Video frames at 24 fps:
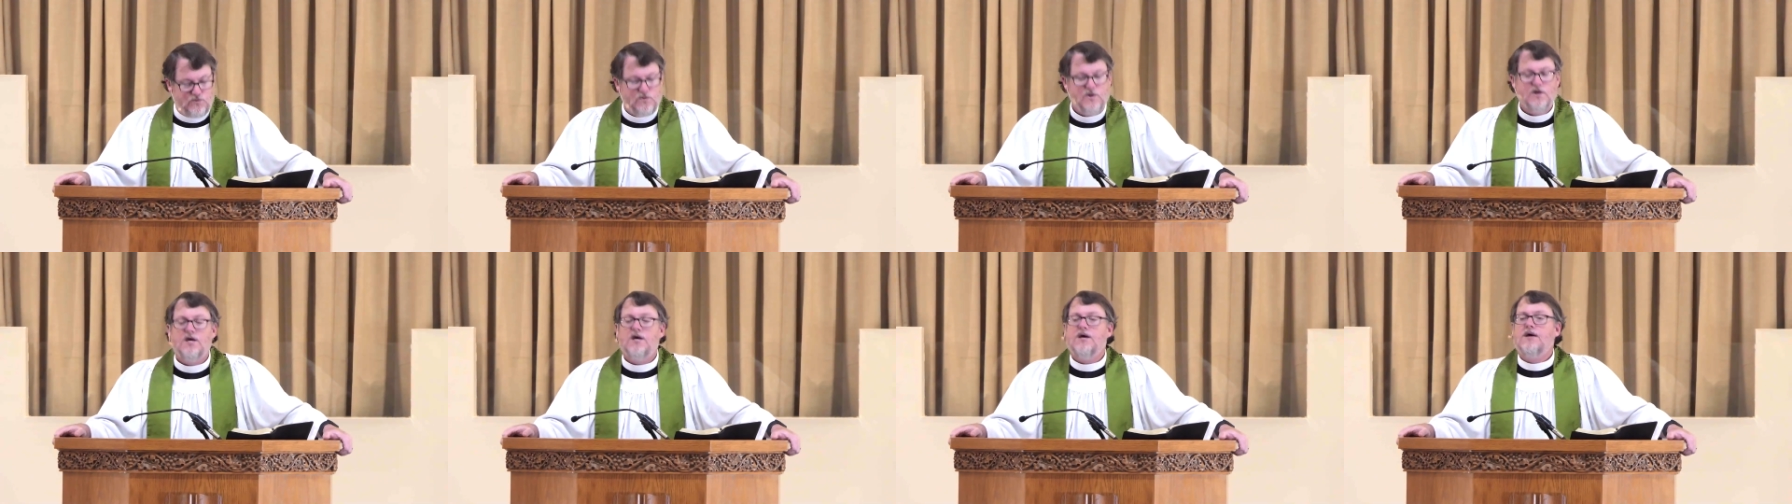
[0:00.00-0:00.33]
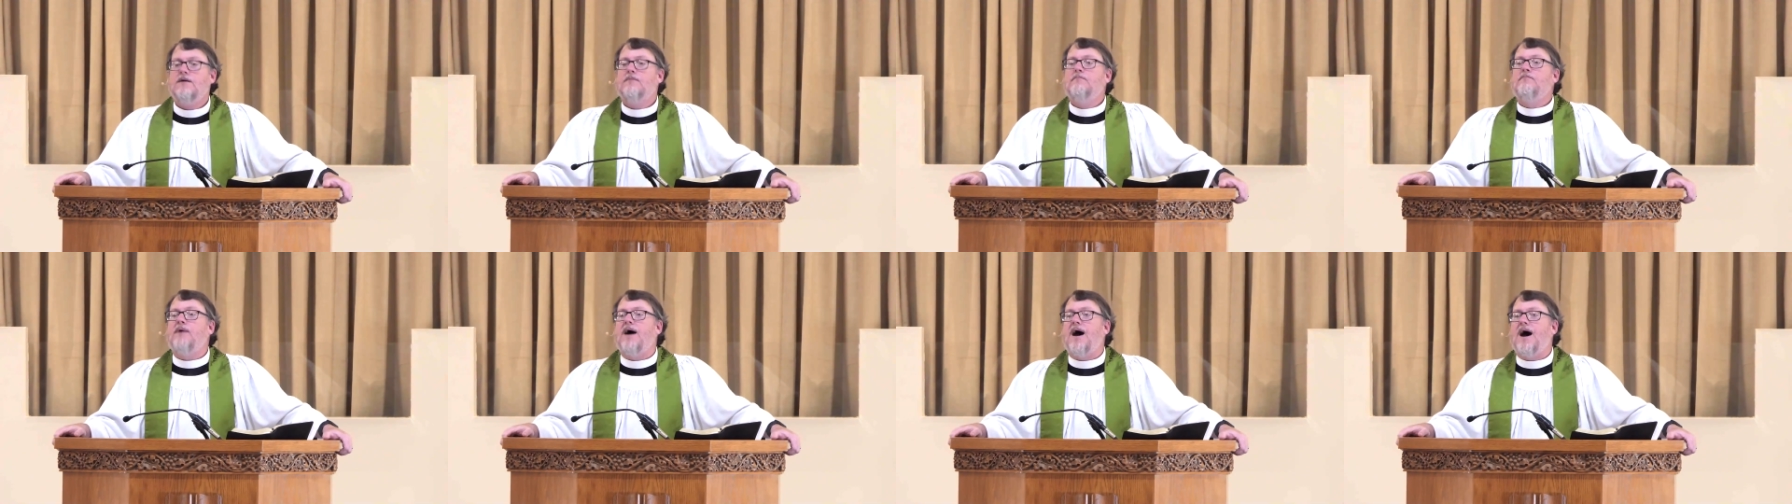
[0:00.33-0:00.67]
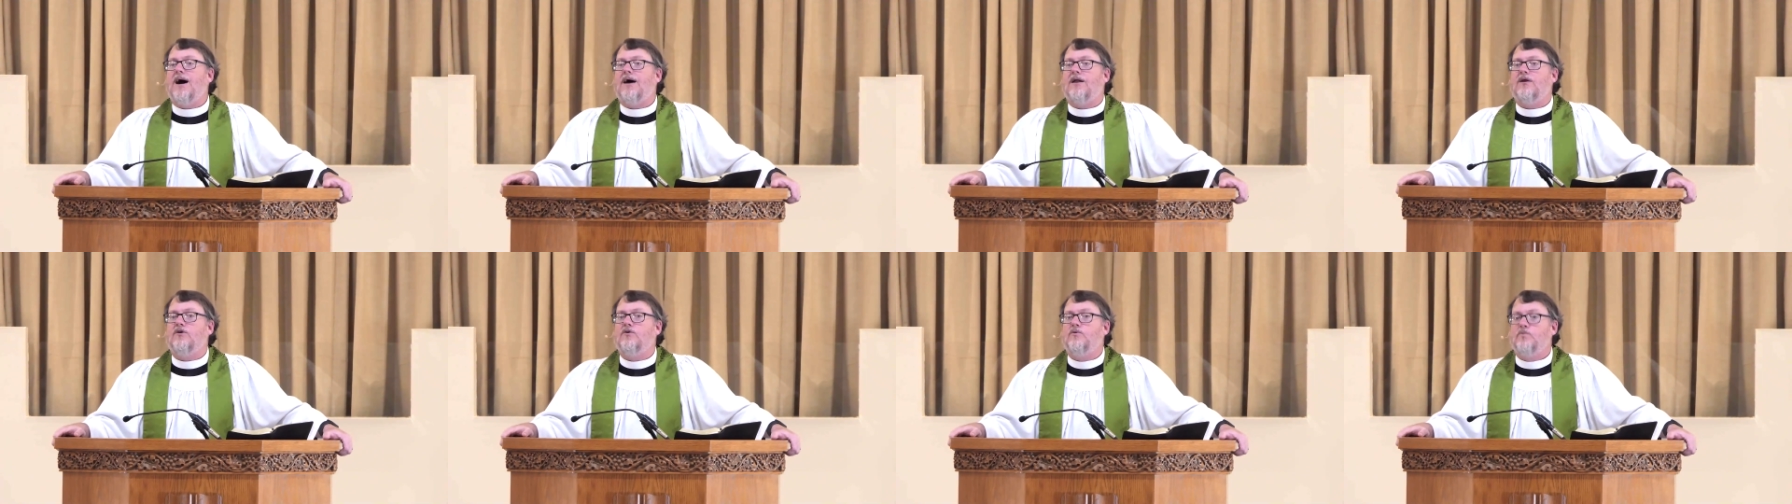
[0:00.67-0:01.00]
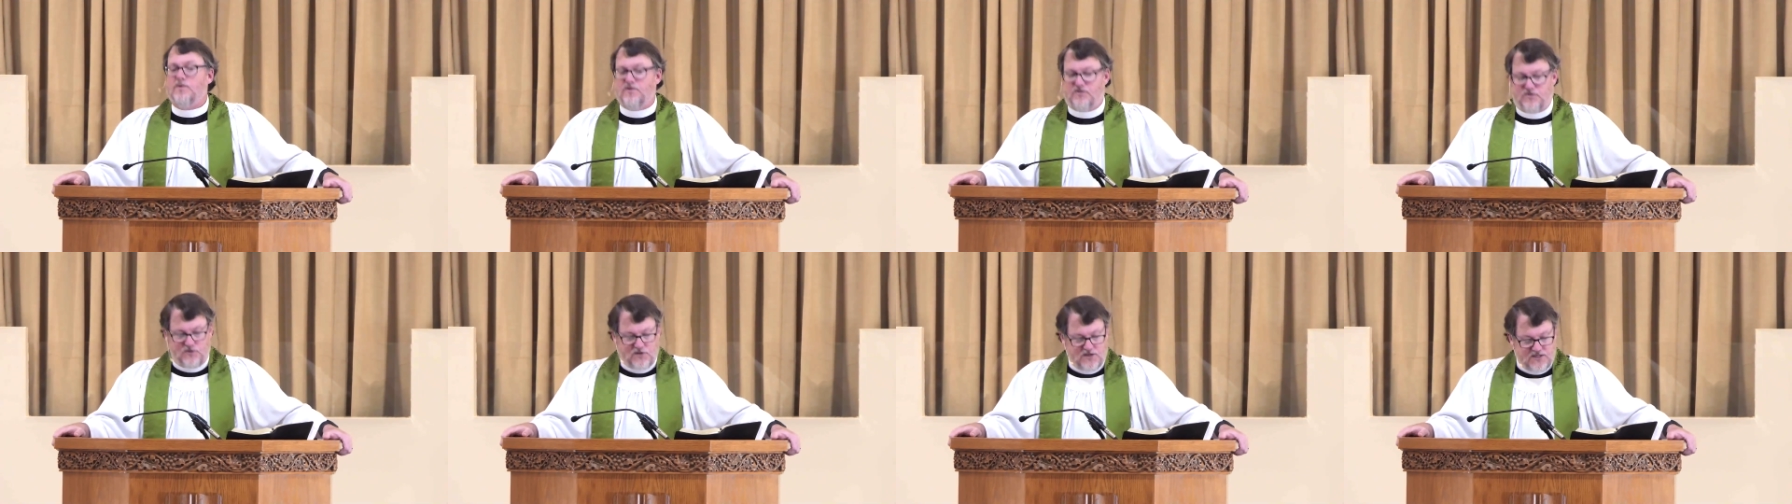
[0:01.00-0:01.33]
battle
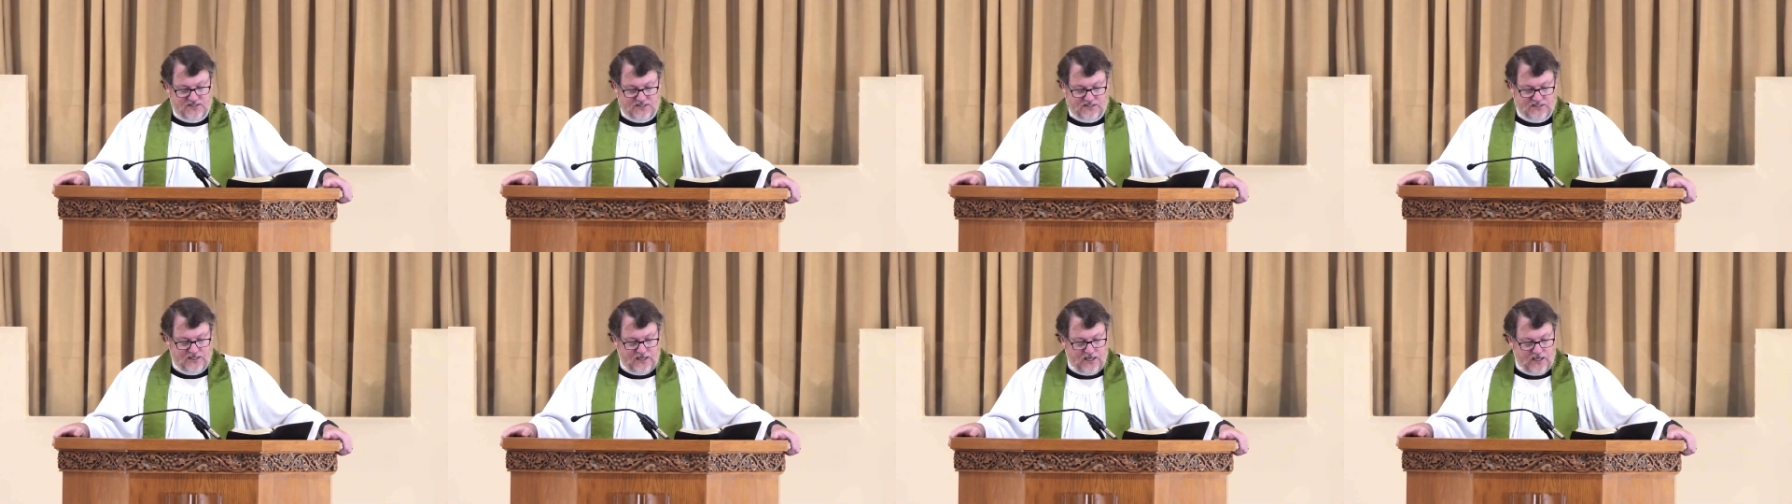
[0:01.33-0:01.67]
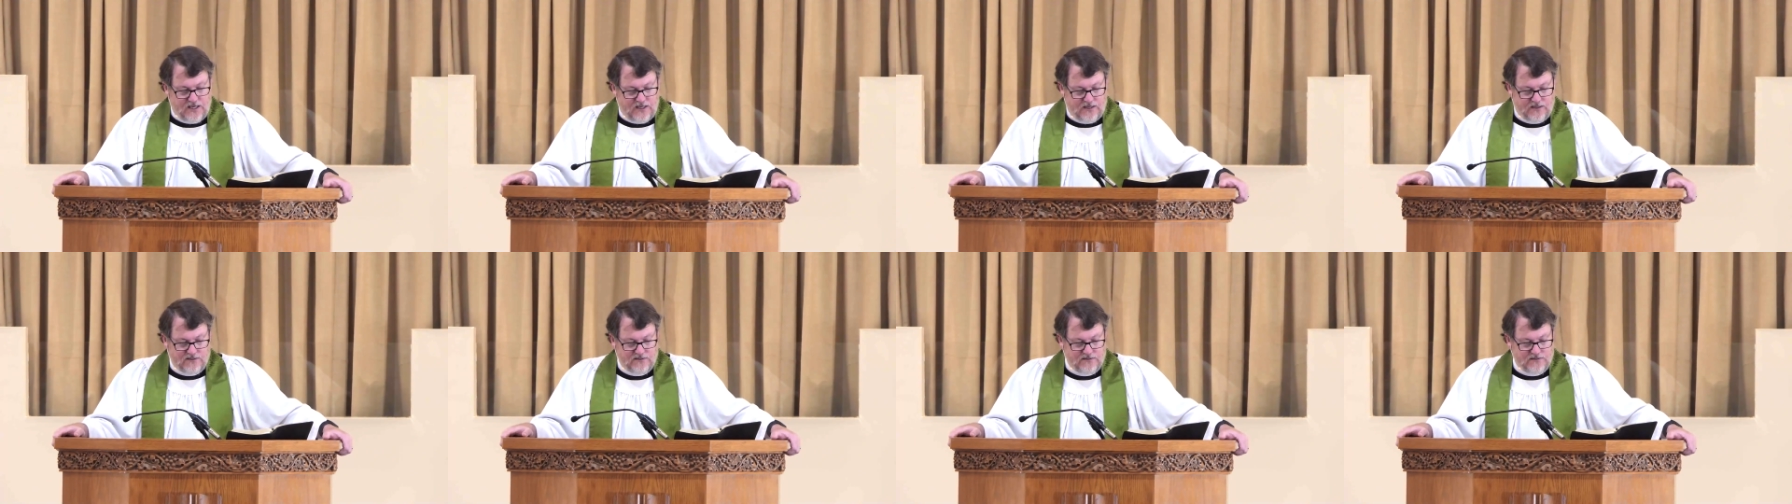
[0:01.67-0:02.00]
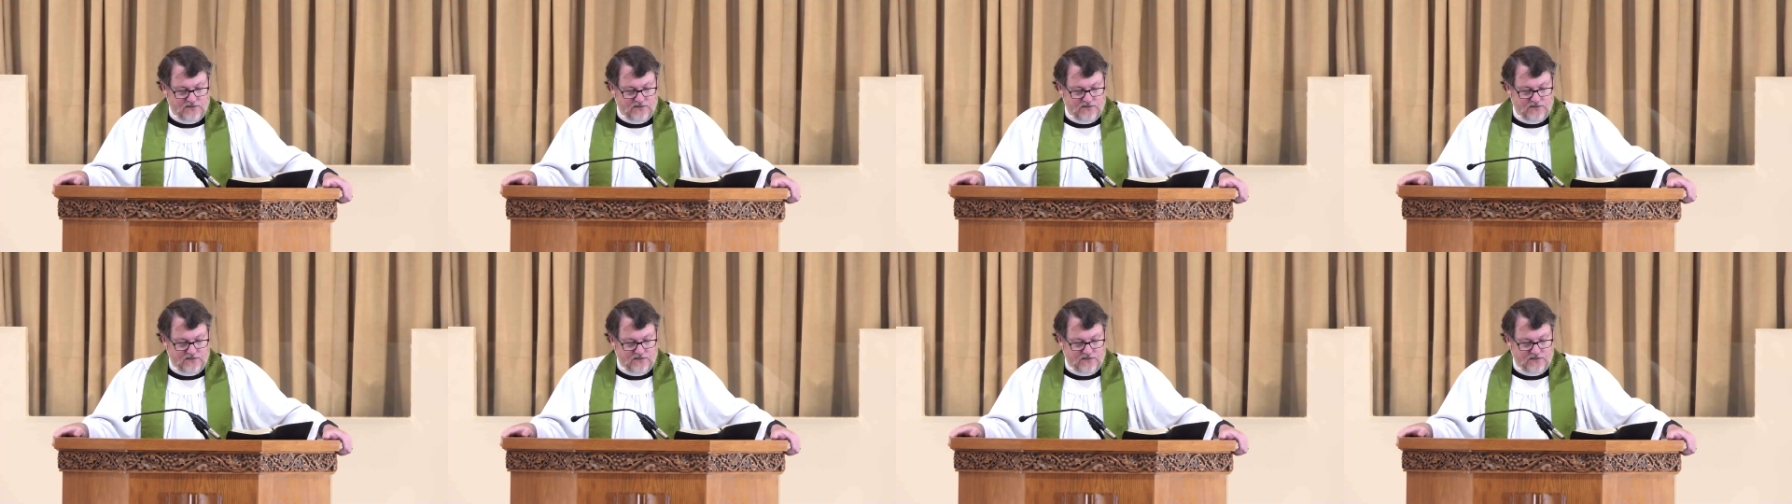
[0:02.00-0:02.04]
with these kings.